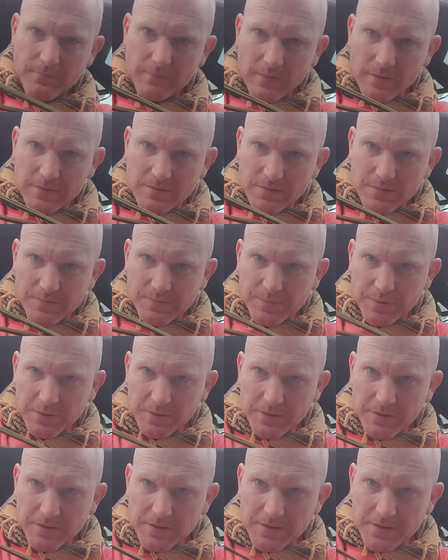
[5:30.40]
So I'm
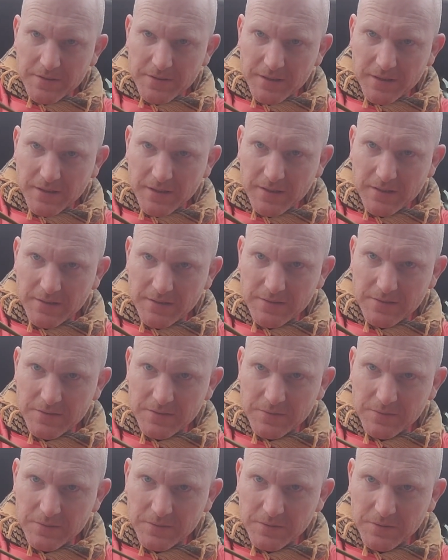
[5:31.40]
pulling these
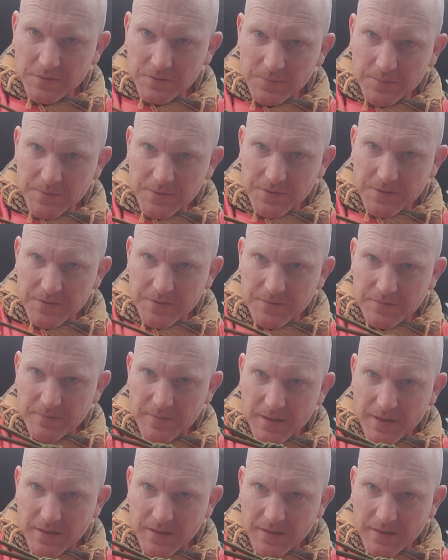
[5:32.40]
two loops,
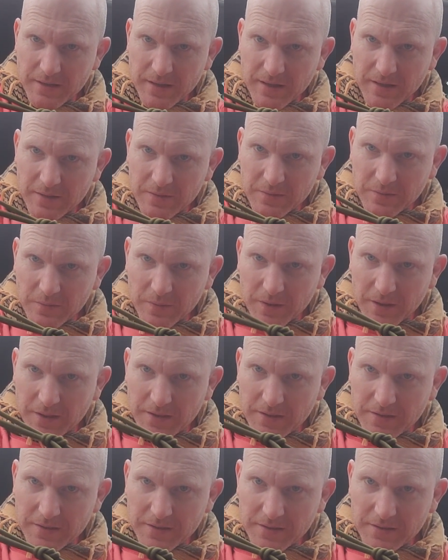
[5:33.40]
making that
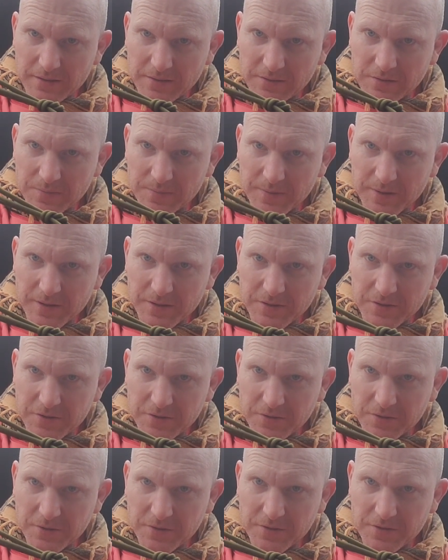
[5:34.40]
one loop get
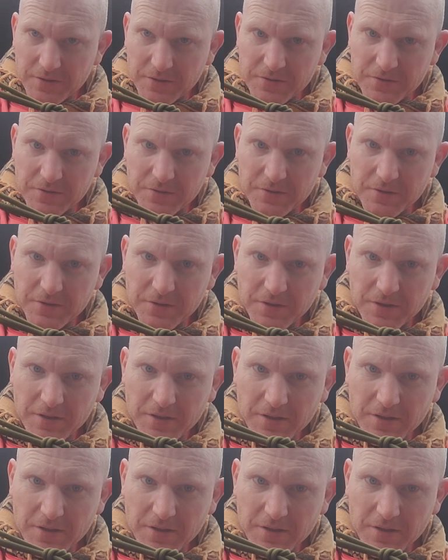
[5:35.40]
shorter and shorter,